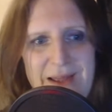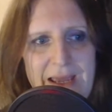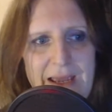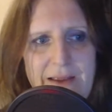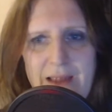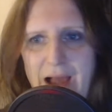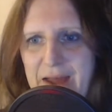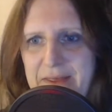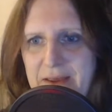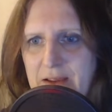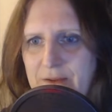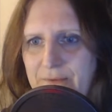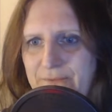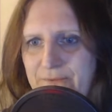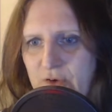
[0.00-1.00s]
In, I
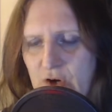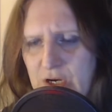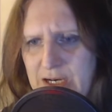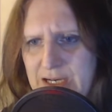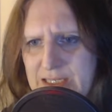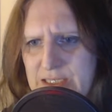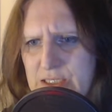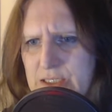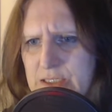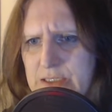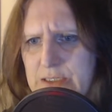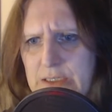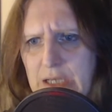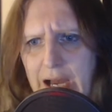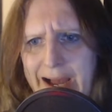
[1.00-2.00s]
think, the
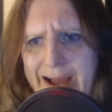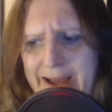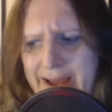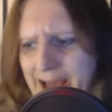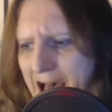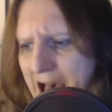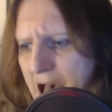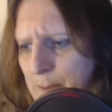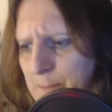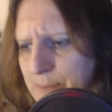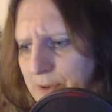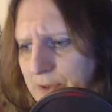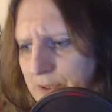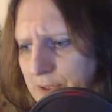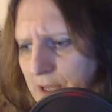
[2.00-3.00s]
first
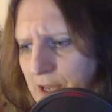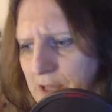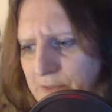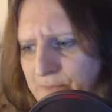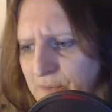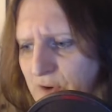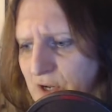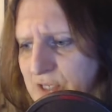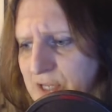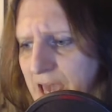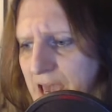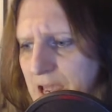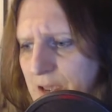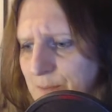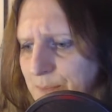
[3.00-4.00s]
the first
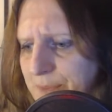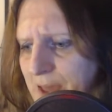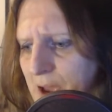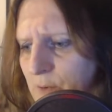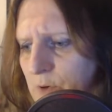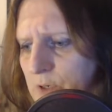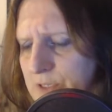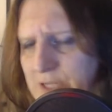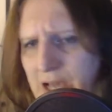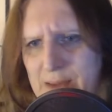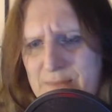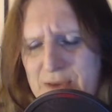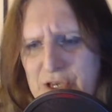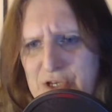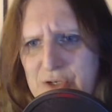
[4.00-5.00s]
game, there was
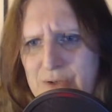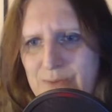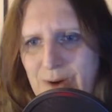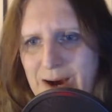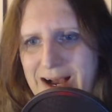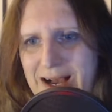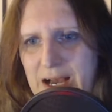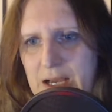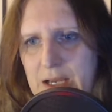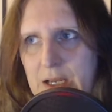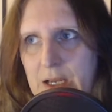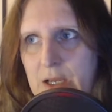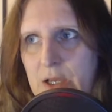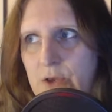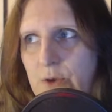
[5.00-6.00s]
a mission where
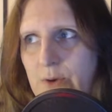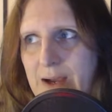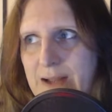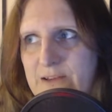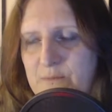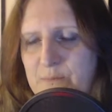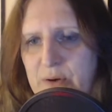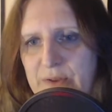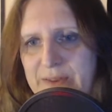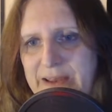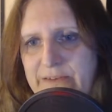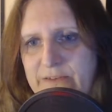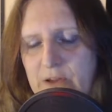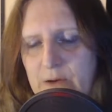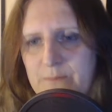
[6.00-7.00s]
you had to put
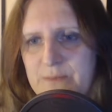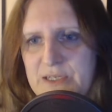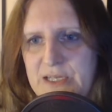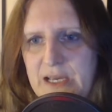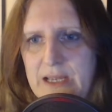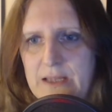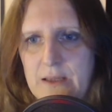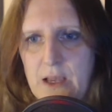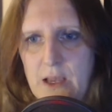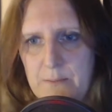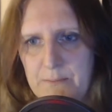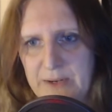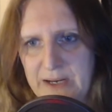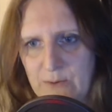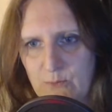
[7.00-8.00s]
these numbers in,
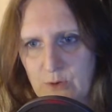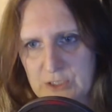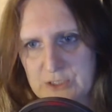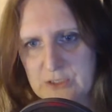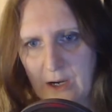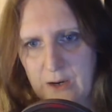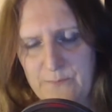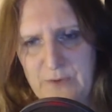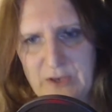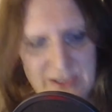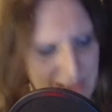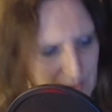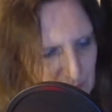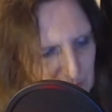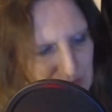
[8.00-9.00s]
but it wasn't
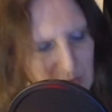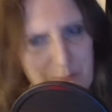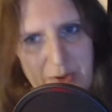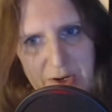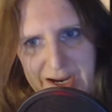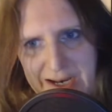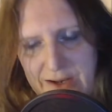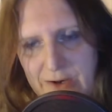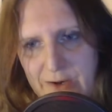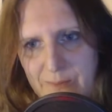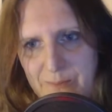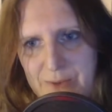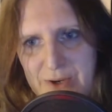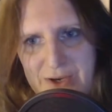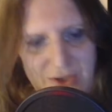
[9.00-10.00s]
obvious. Like when you put in a
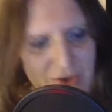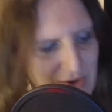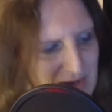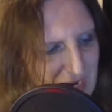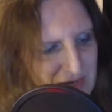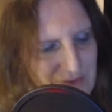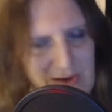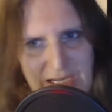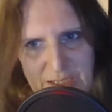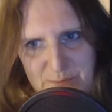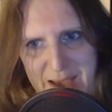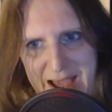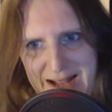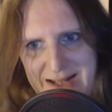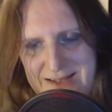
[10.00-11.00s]
number, you kind of
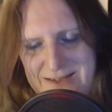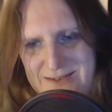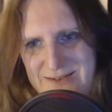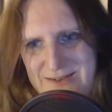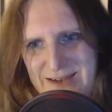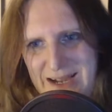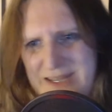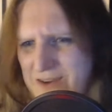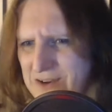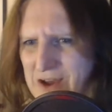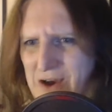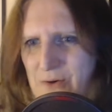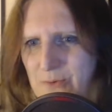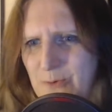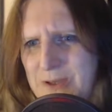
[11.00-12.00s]
expect, I don't
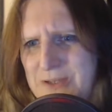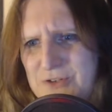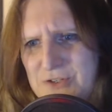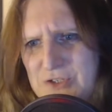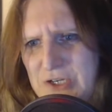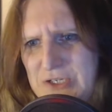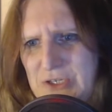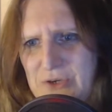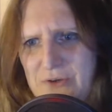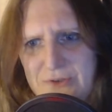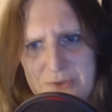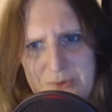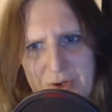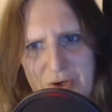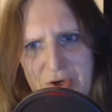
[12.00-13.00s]
know, we're just sort of
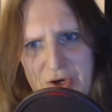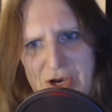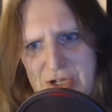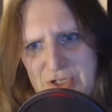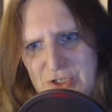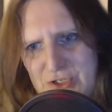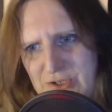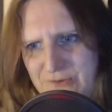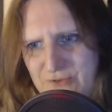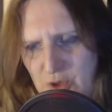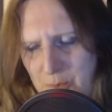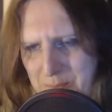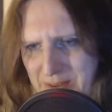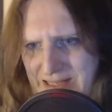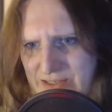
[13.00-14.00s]
used to a cursor sort of
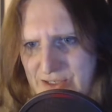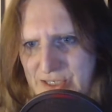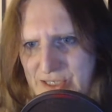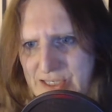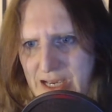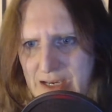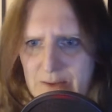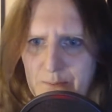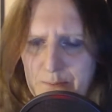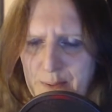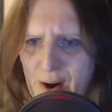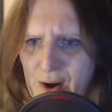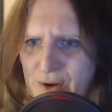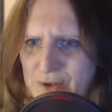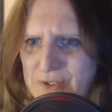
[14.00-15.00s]
jump into the second
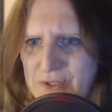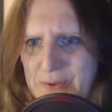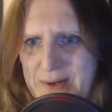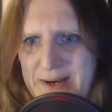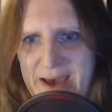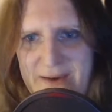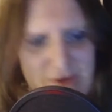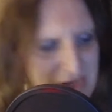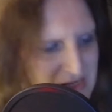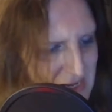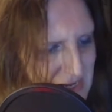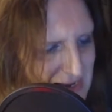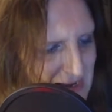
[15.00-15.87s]
box or whatever.